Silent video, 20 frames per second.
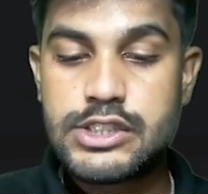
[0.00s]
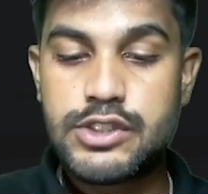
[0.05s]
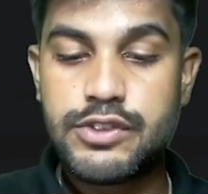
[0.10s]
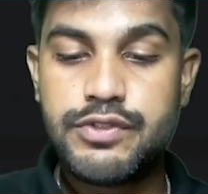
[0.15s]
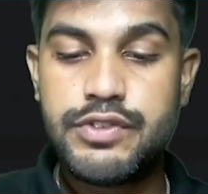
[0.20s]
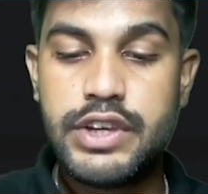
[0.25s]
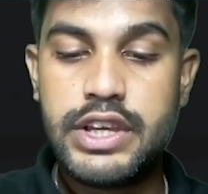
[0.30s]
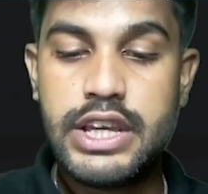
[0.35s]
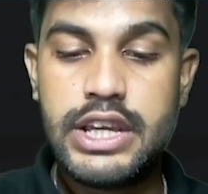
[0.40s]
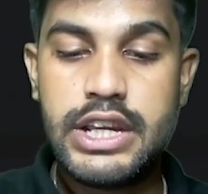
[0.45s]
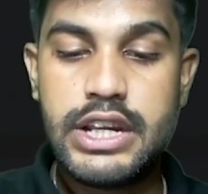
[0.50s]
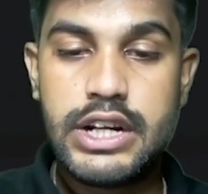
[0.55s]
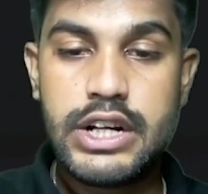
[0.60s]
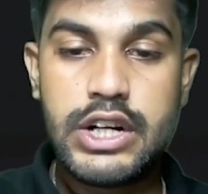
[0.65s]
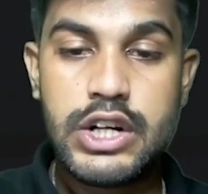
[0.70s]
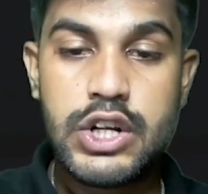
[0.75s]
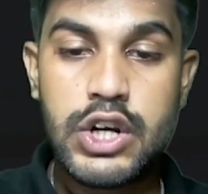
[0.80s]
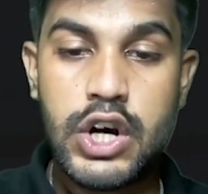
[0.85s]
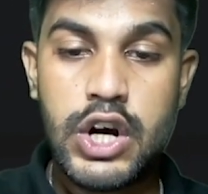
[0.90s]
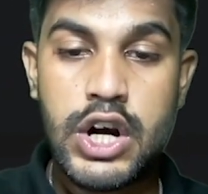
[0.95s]
So v
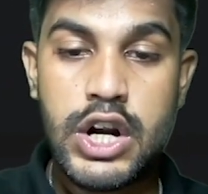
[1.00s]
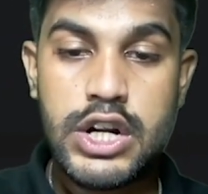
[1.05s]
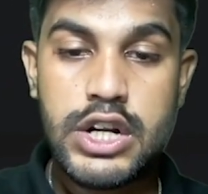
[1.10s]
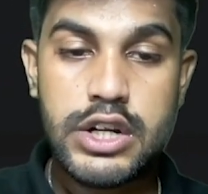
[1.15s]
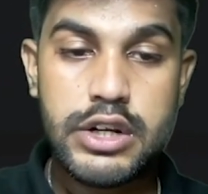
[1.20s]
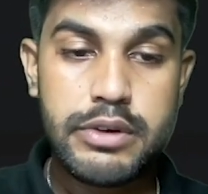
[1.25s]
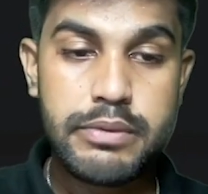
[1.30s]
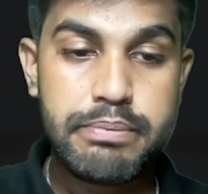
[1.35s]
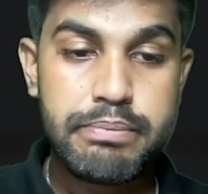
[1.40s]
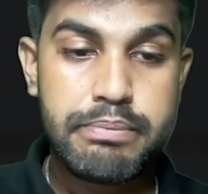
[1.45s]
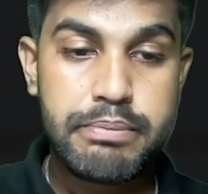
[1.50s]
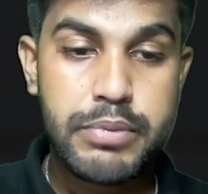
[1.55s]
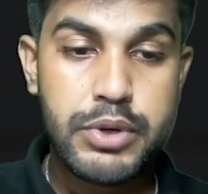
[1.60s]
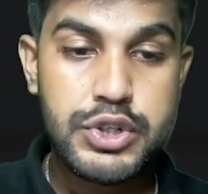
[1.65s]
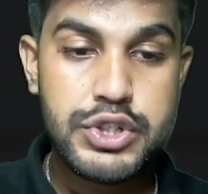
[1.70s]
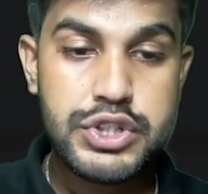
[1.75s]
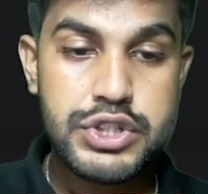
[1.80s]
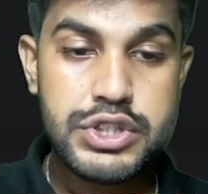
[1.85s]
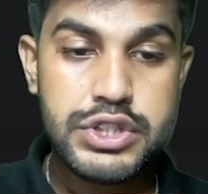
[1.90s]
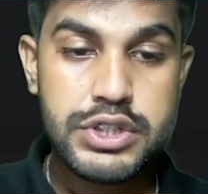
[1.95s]
dot
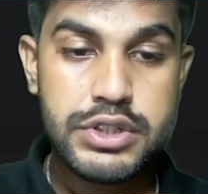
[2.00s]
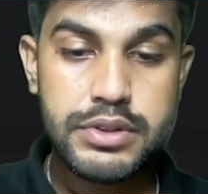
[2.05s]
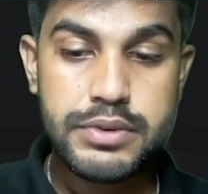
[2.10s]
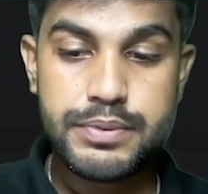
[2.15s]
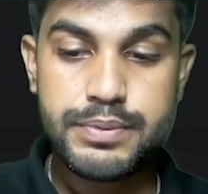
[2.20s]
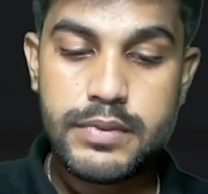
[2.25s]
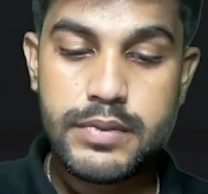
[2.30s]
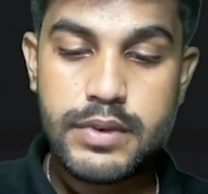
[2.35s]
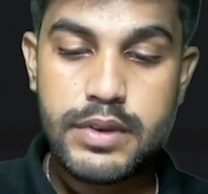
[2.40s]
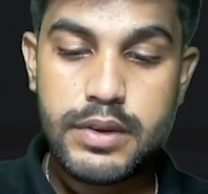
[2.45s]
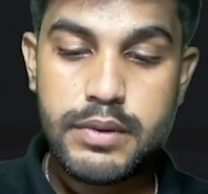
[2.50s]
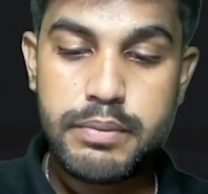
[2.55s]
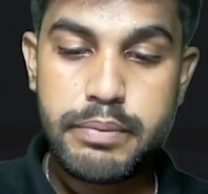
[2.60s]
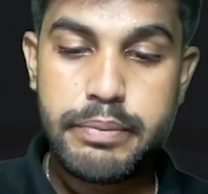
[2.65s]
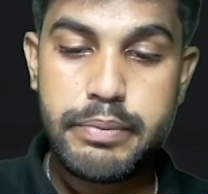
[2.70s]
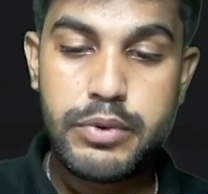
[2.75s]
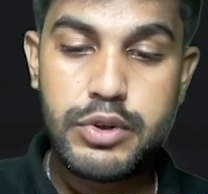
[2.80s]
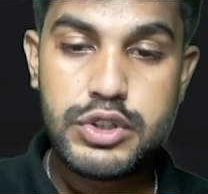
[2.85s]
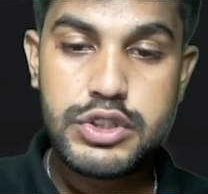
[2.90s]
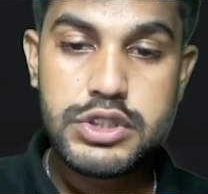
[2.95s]

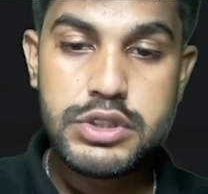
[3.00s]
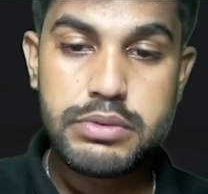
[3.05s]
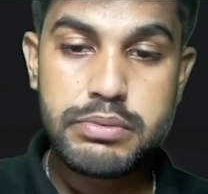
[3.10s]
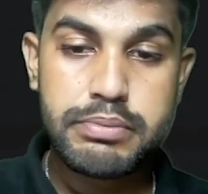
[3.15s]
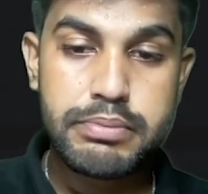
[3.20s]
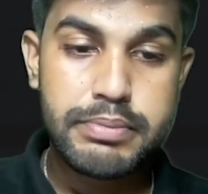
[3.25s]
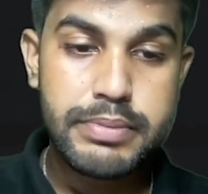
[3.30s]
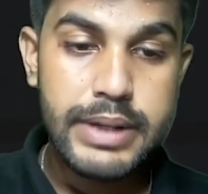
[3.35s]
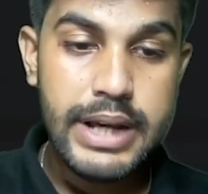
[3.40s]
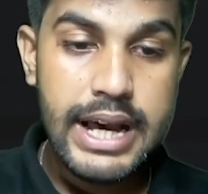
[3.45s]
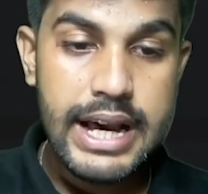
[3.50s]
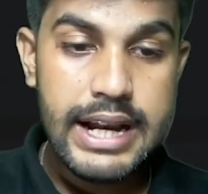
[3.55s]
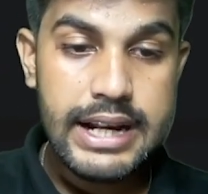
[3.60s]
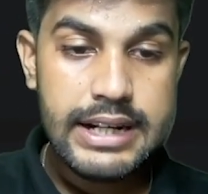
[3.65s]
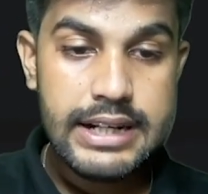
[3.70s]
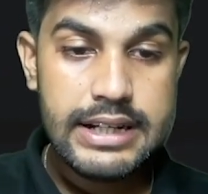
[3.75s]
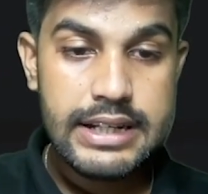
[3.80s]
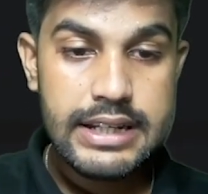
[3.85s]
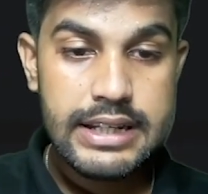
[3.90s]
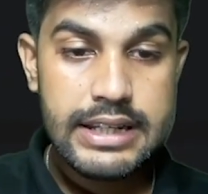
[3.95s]
push
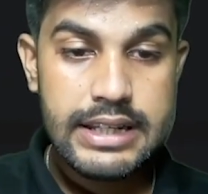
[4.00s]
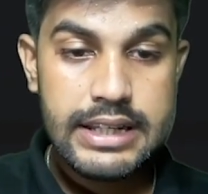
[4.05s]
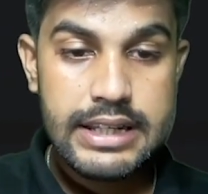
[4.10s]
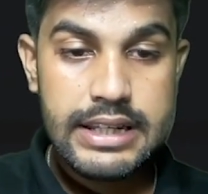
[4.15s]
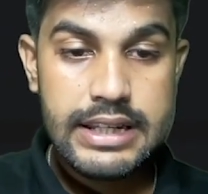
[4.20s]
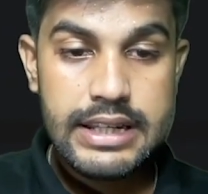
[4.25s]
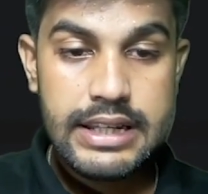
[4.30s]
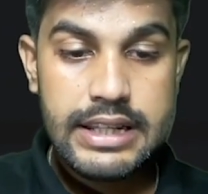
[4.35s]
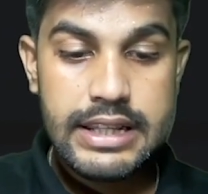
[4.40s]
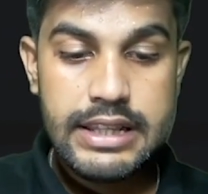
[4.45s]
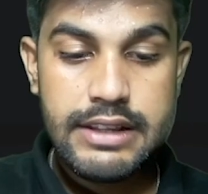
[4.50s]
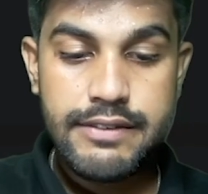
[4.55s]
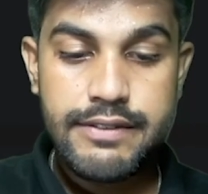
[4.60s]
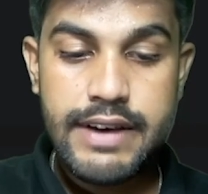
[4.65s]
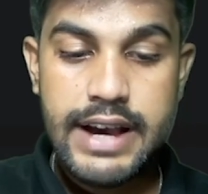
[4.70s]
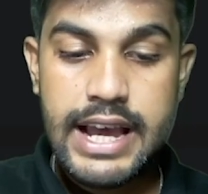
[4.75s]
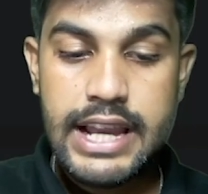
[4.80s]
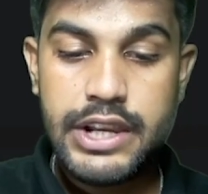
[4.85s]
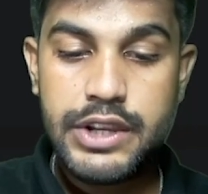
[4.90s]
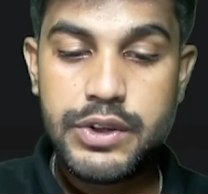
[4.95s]
back the
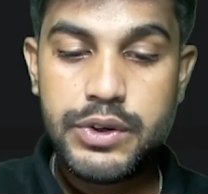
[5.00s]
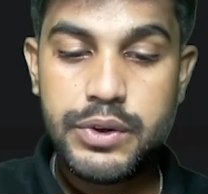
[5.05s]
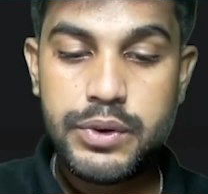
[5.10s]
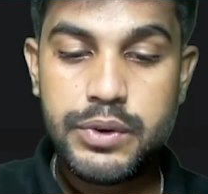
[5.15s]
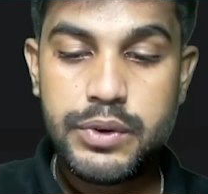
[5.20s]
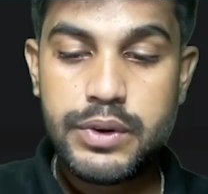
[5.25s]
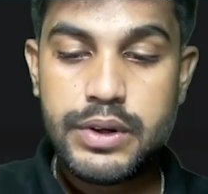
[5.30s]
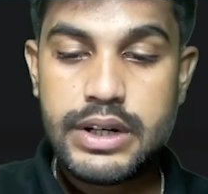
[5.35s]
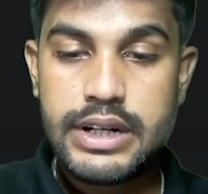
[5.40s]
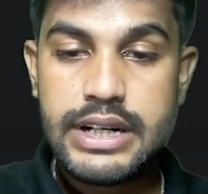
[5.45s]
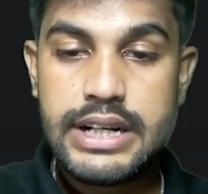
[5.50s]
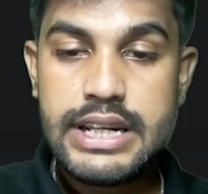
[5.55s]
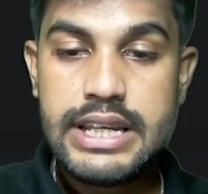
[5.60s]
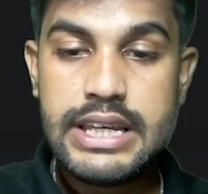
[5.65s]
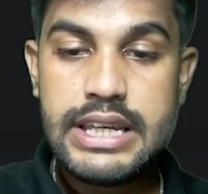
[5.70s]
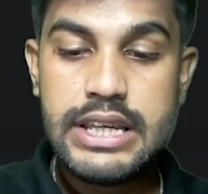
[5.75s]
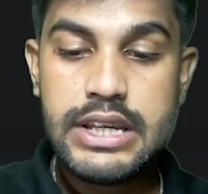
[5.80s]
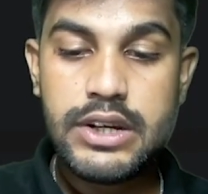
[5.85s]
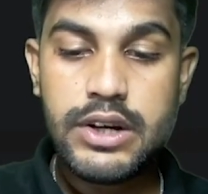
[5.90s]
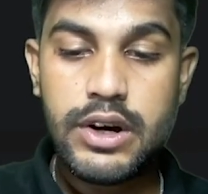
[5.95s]
value
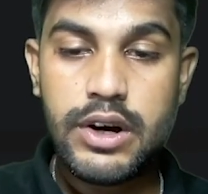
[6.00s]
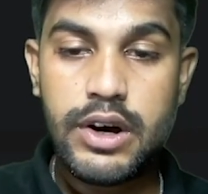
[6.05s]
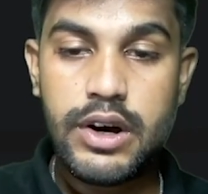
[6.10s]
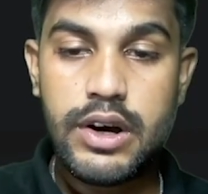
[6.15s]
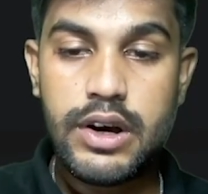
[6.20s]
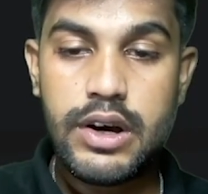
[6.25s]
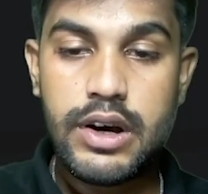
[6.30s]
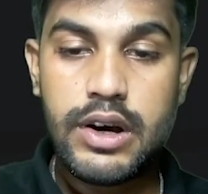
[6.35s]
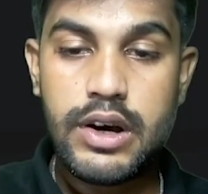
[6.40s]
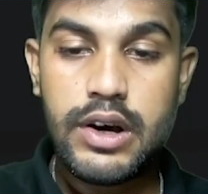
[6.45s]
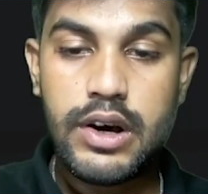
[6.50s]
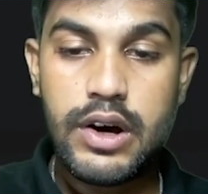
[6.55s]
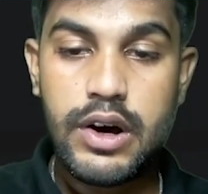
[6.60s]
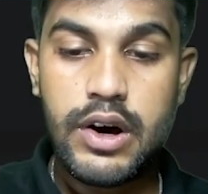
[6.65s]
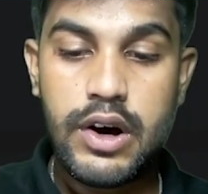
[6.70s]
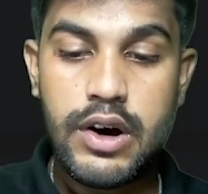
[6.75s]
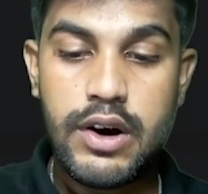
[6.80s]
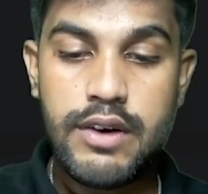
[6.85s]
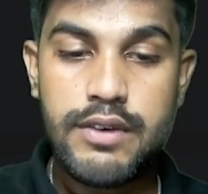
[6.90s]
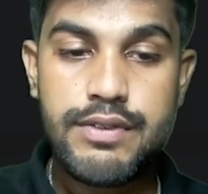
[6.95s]
d
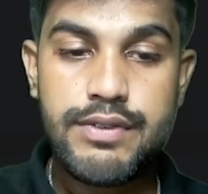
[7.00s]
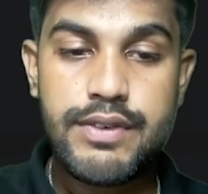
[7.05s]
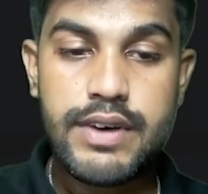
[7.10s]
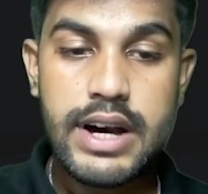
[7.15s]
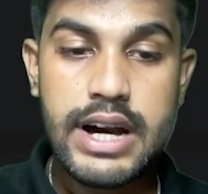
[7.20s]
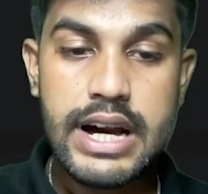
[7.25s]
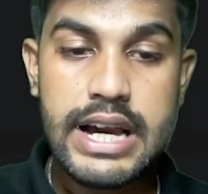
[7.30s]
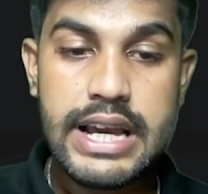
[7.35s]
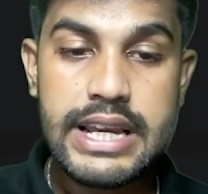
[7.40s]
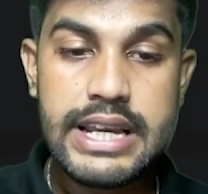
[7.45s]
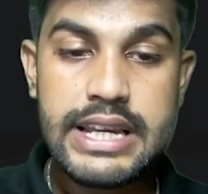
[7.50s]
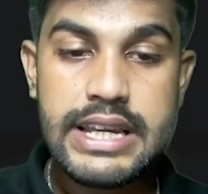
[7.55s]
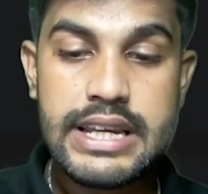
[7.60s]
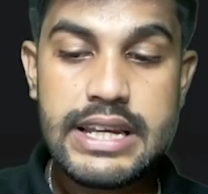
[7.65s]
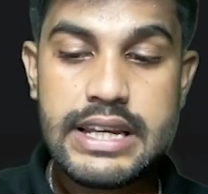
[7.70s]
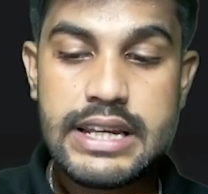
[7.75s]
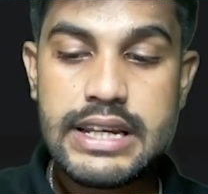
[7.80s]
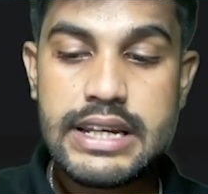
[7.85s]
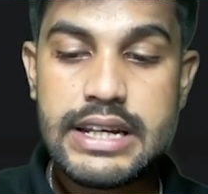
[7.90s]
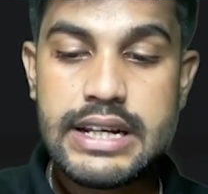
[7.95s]
of I
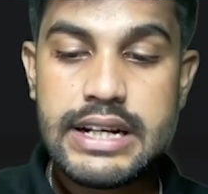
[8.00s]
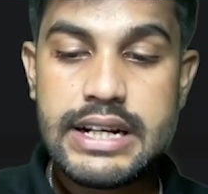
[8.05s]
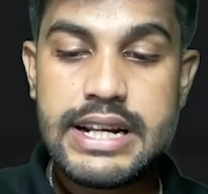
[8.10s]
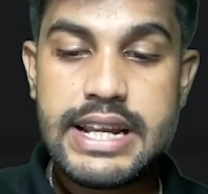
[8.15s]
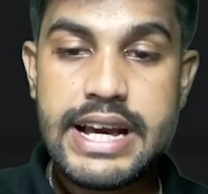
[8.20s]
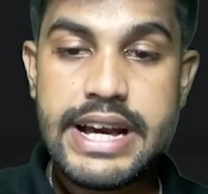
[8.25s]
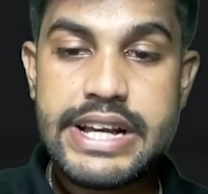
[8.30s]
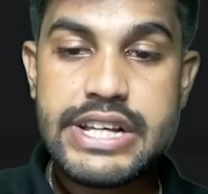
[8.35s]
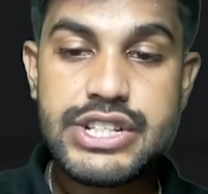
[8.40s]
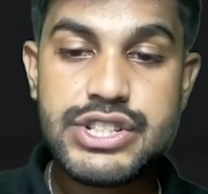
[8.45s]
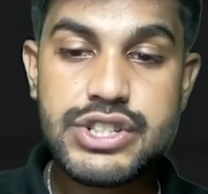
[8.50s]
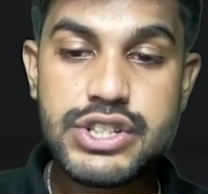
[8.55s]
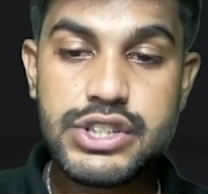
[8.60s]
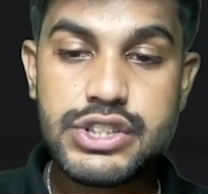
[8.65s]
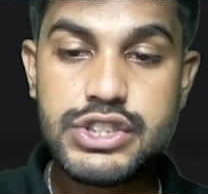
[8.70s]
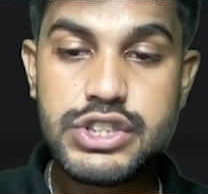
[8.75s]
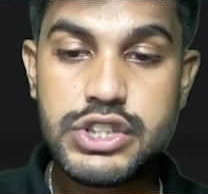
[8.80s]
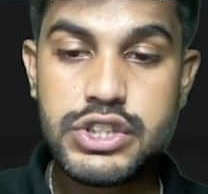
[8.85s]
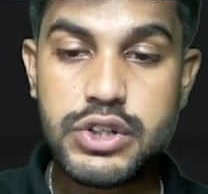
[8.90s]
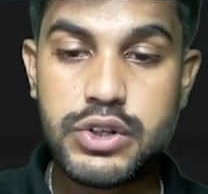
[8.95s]
dash
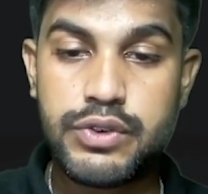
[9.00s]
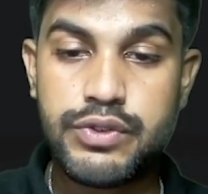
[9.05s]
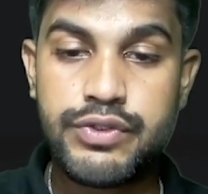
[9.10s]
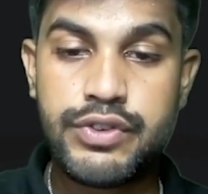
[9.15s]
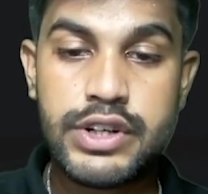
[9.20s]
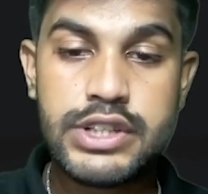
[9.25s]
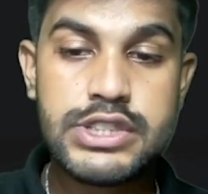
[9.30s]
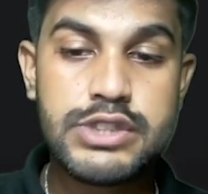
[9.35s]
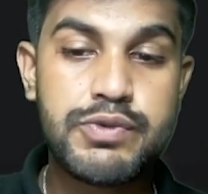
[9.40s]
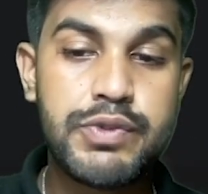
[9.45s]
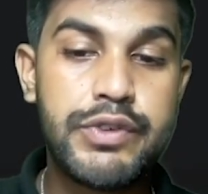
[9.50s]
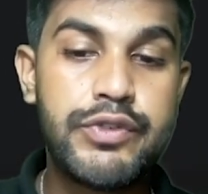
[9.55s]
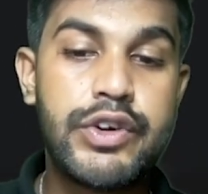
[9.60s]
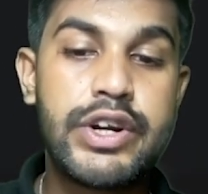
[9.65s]
0. First we